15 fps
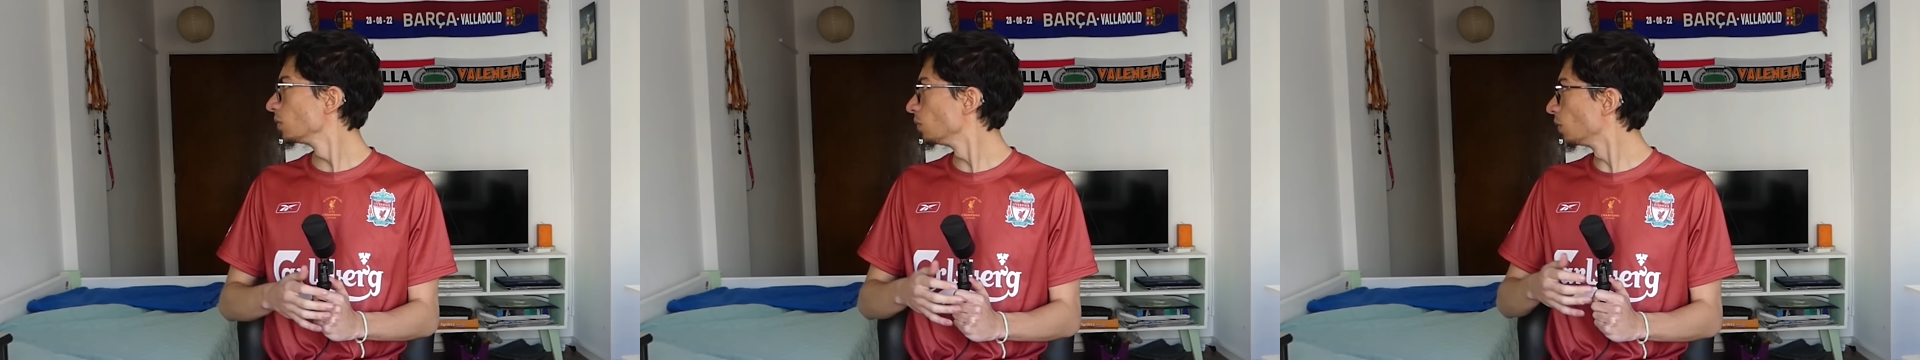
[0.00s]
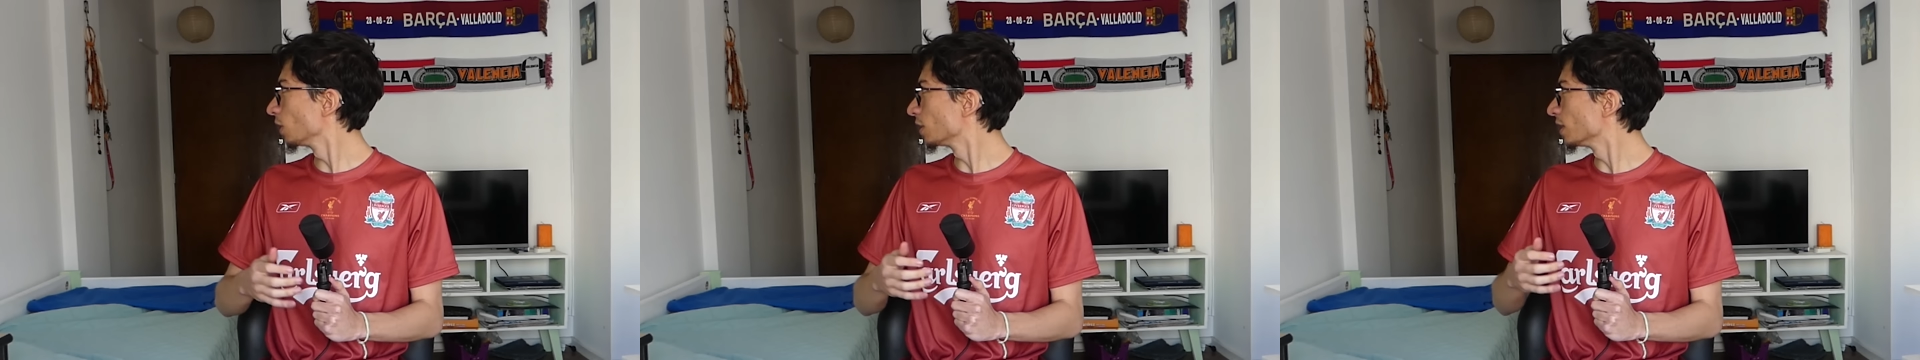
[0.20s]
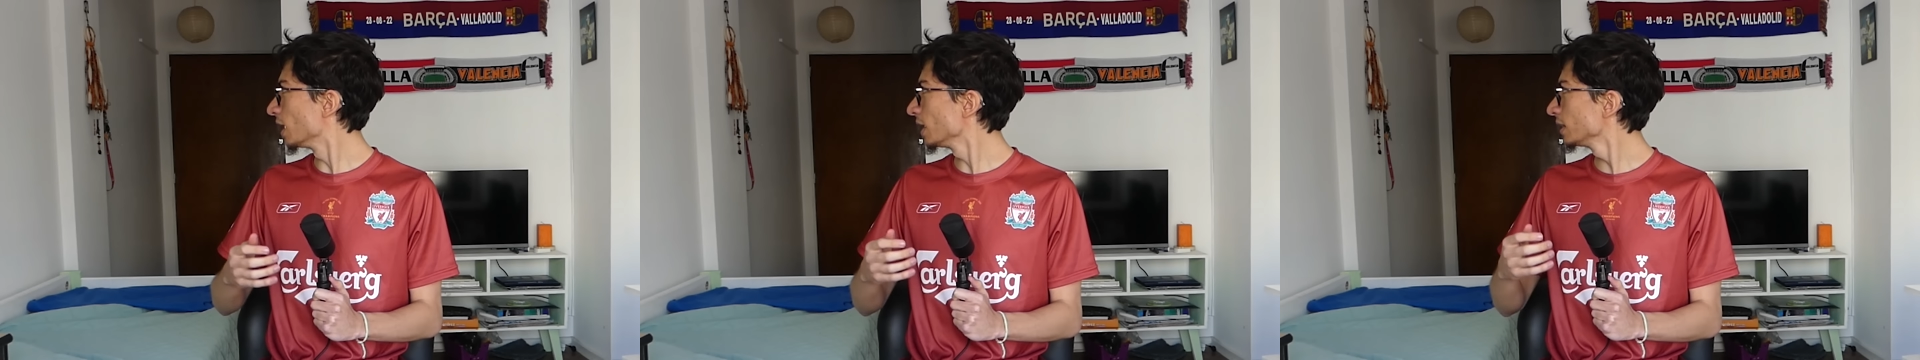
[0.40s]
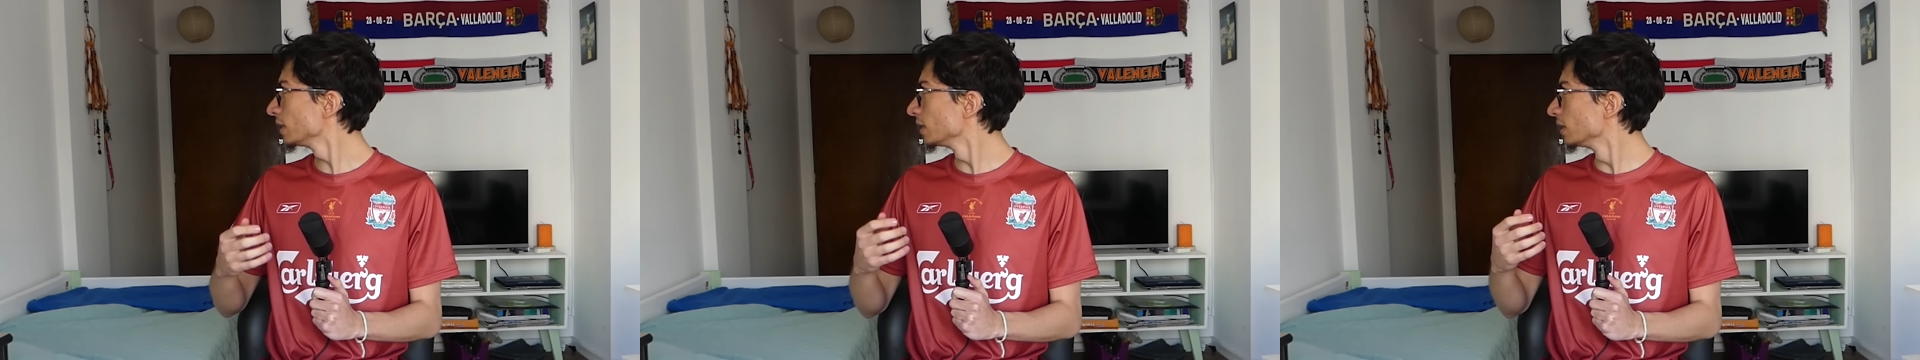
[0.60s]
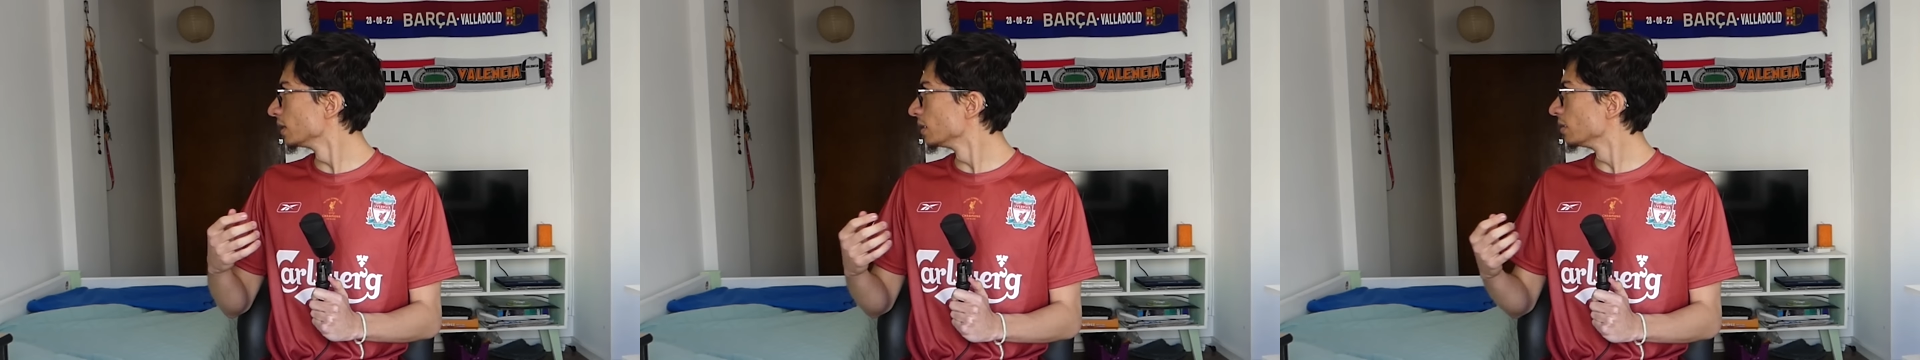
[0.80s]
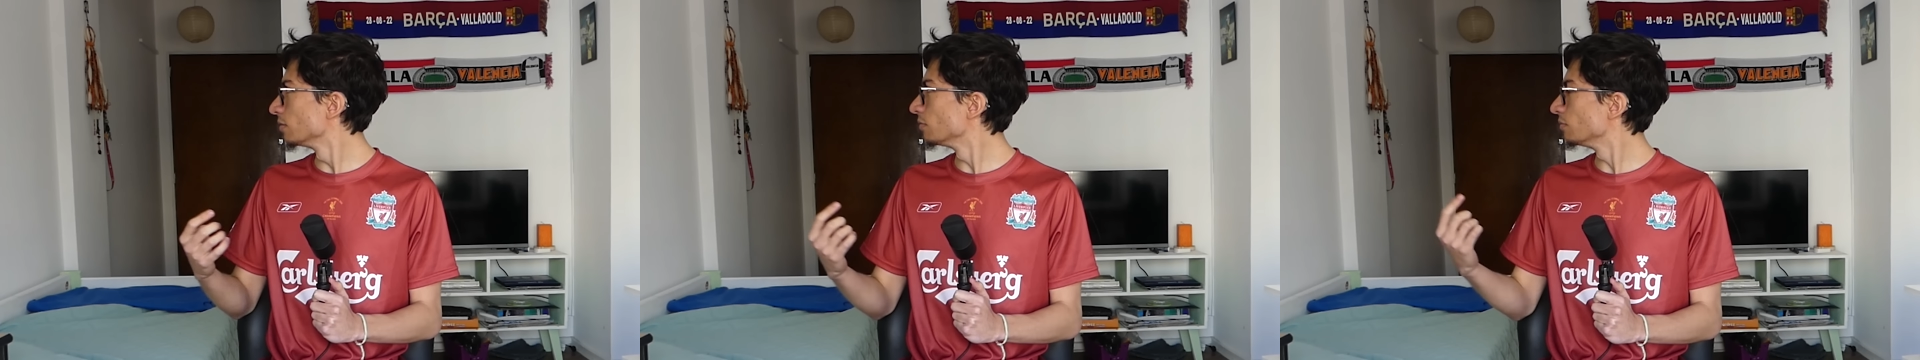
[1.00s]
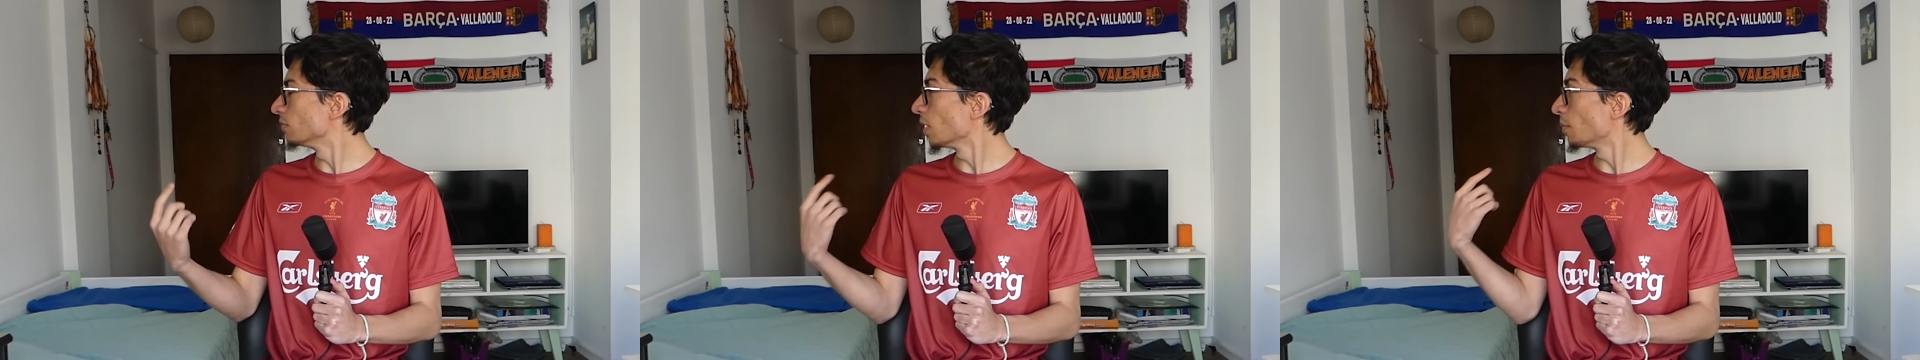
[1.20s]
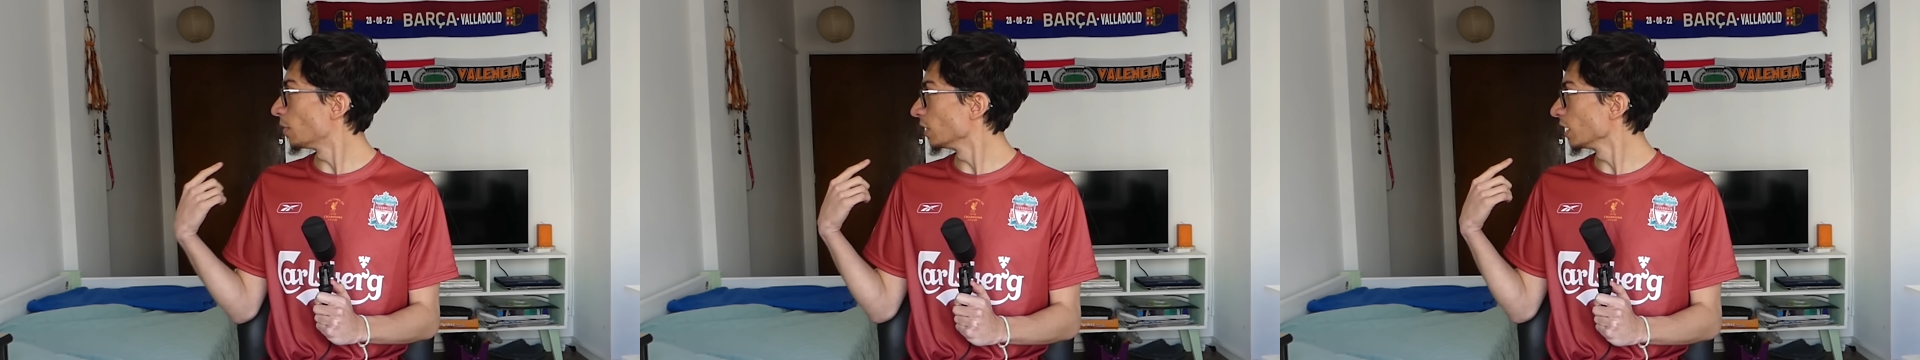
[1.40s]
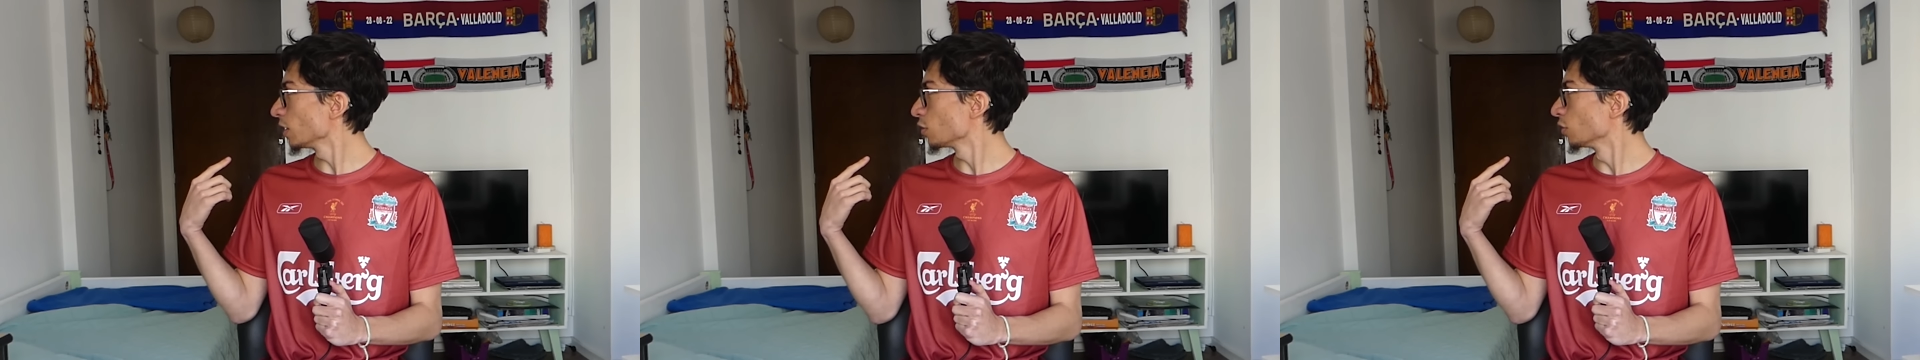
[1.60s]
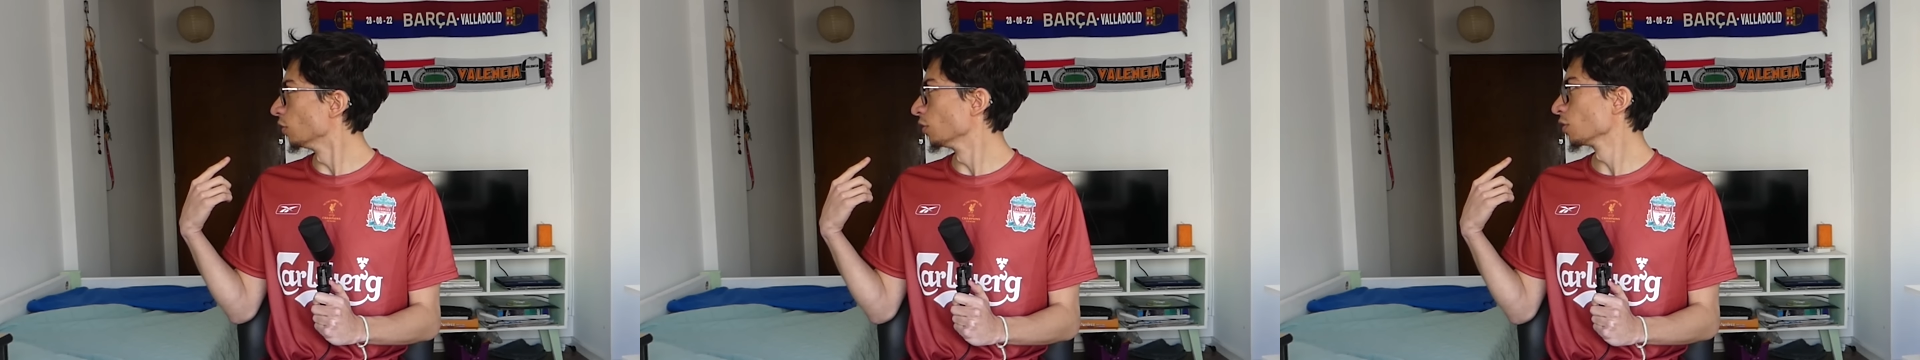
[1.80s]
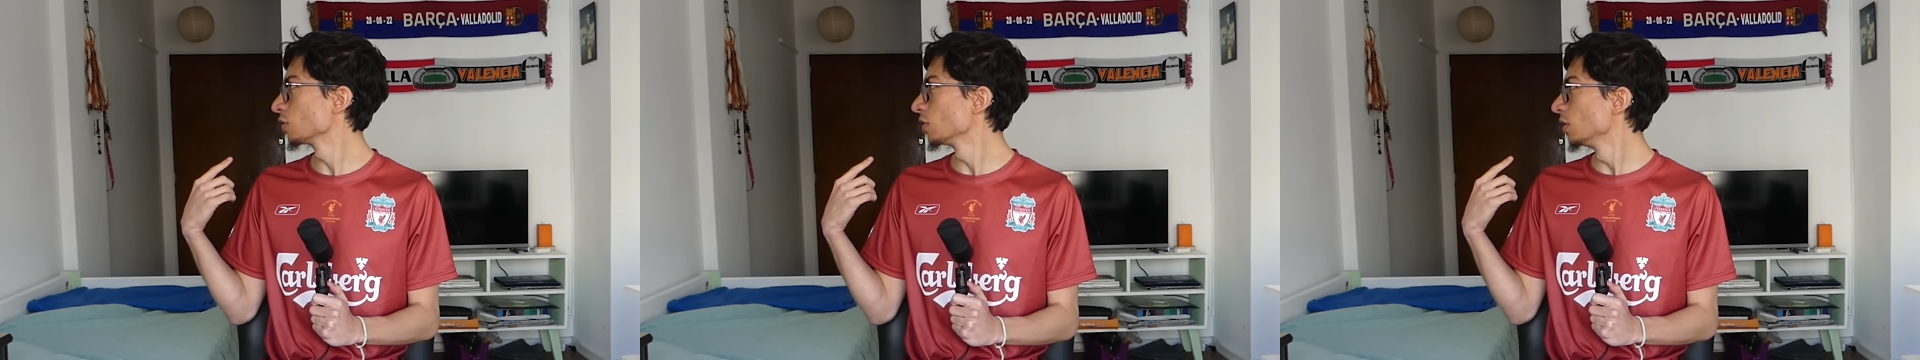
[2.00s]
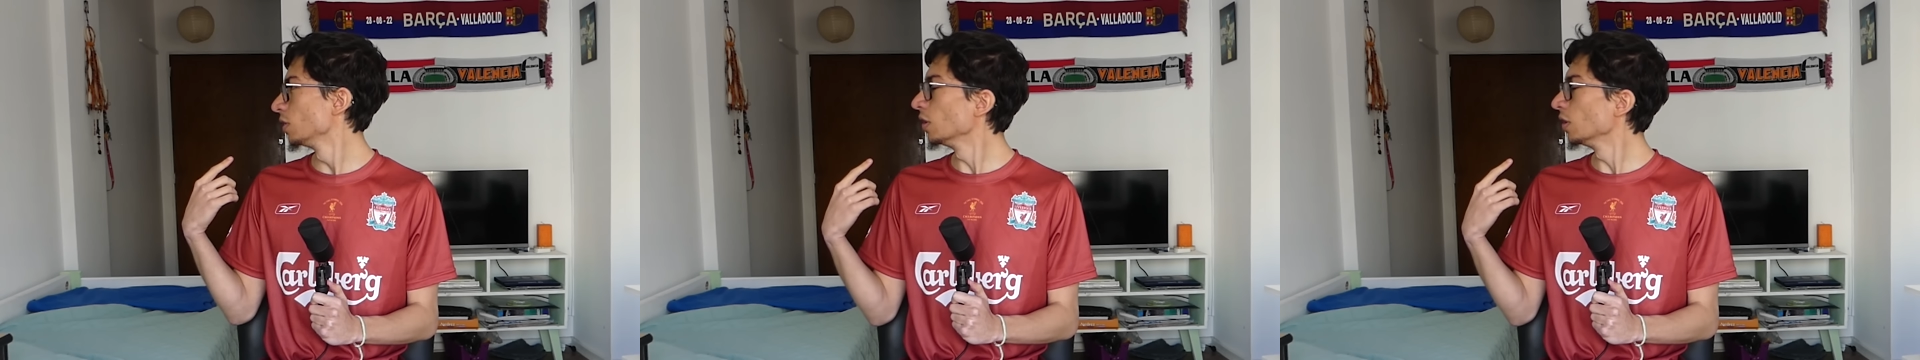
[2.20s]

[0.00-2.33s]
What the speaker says: What is that? My predictions.